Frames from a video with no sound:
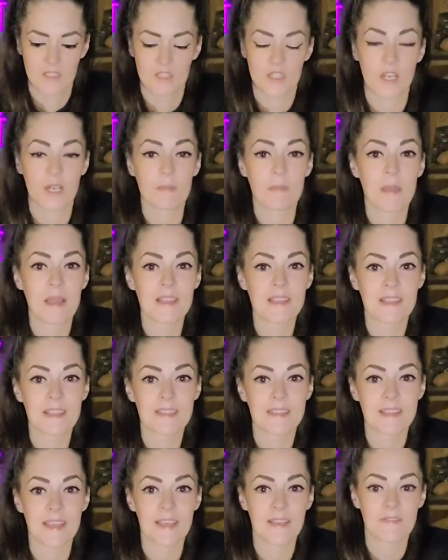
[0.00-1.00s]
Should I make
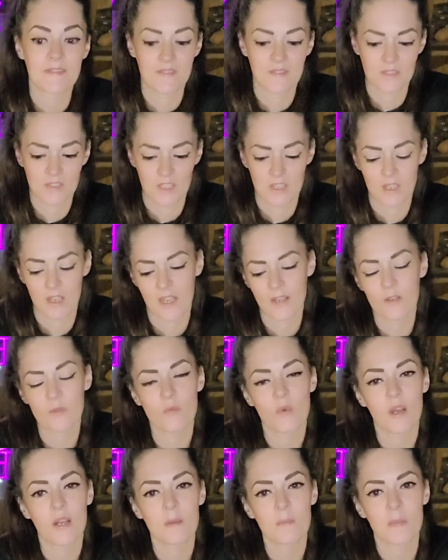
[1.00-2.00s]
this like, I
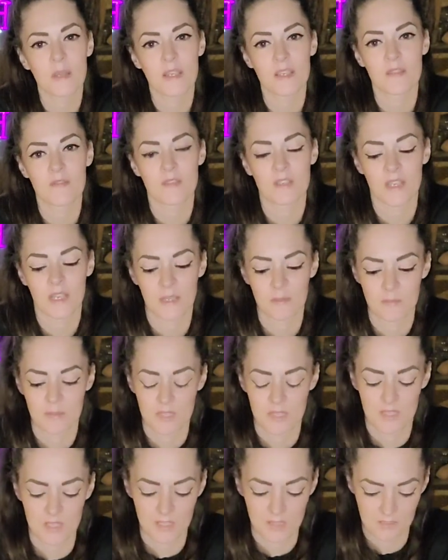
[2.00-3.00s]
don't want to make it
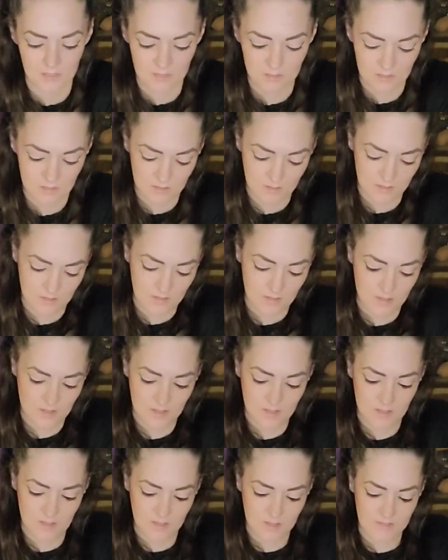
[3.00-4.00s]
VIP.
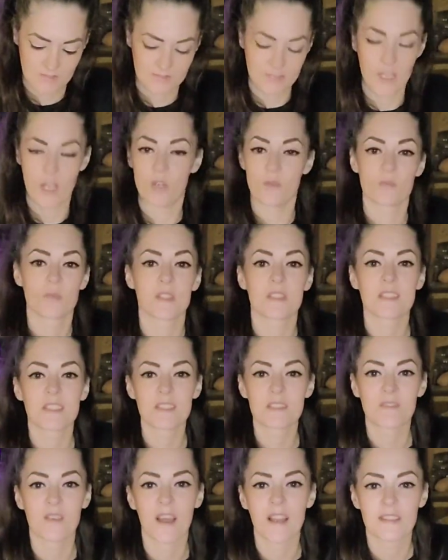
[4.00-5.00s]
No, this
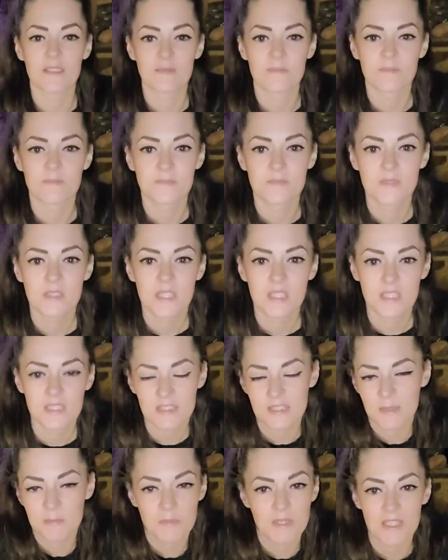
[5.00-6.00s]
is fine
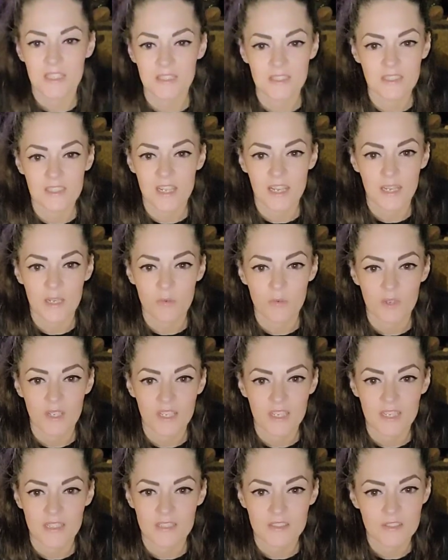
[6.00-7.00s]
because I'm getting the client
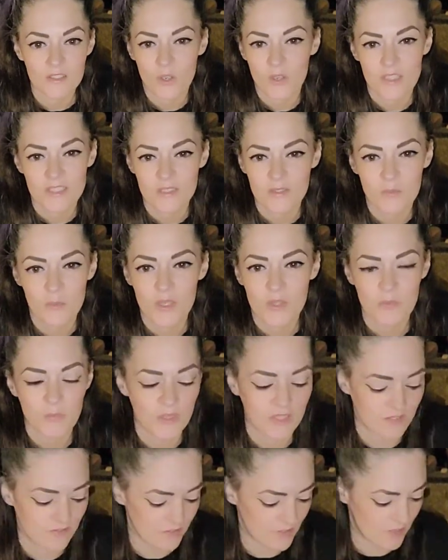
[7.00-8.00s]
working. So it's a
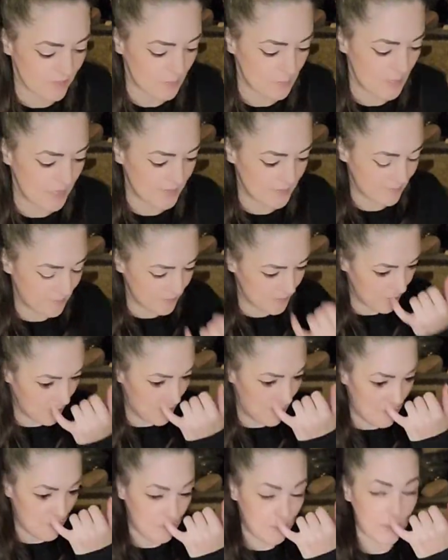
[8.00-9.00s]
win-win for everybody.
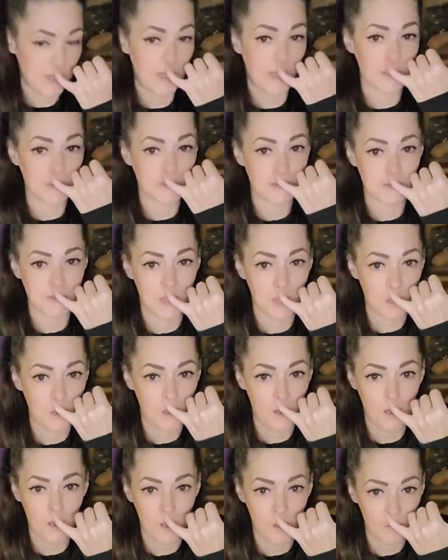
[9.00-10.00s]
But yes,
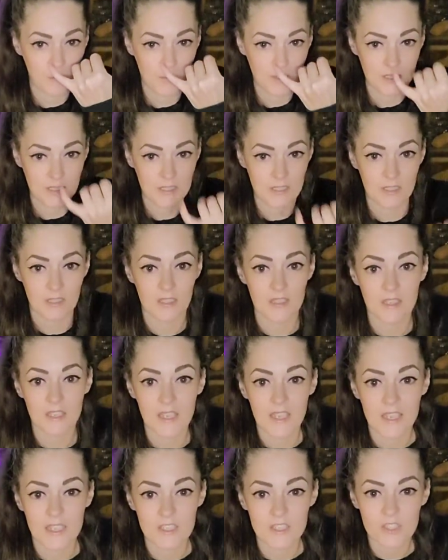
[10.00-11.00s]
um,
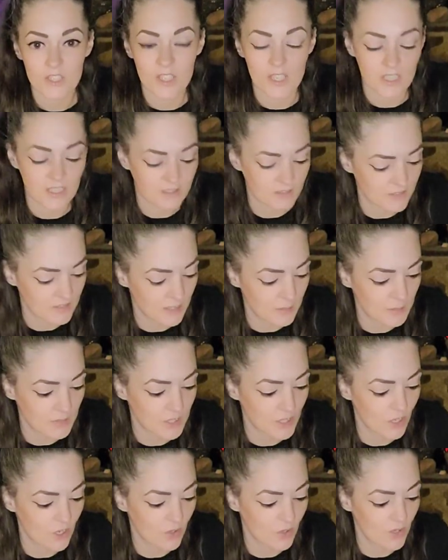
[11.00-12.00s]
Angela, let me
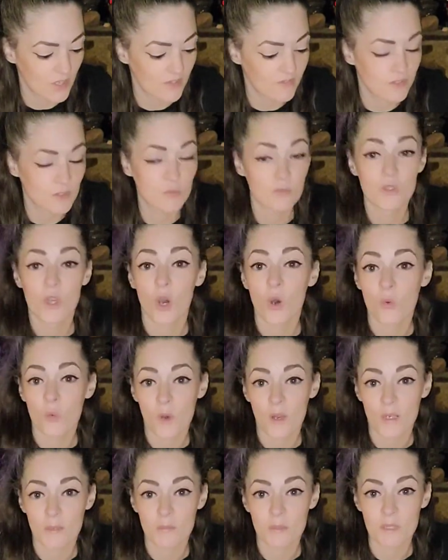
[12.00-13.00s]
know if you don't
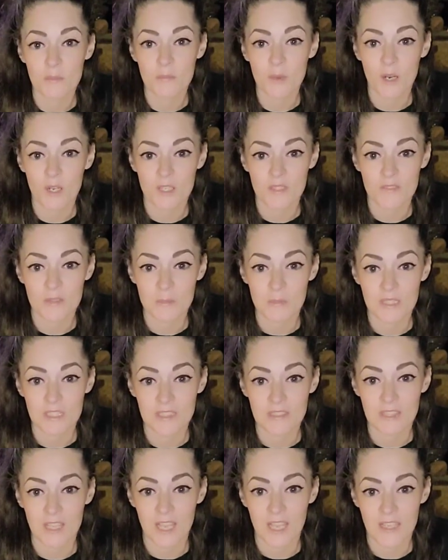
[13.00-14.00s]
want to be a part of it
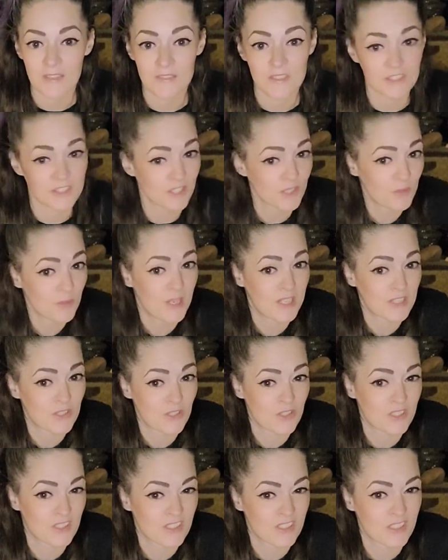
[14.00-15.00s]
being live because otherwise
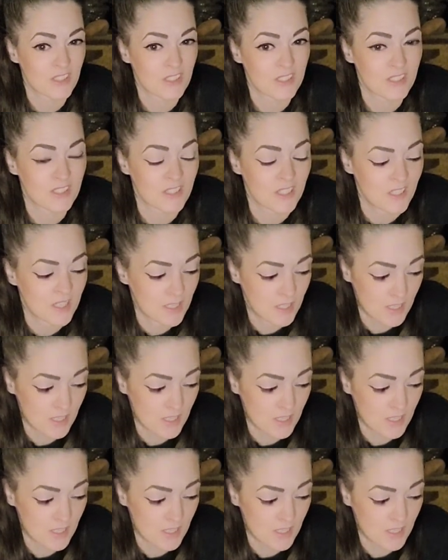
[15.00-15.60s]
you can see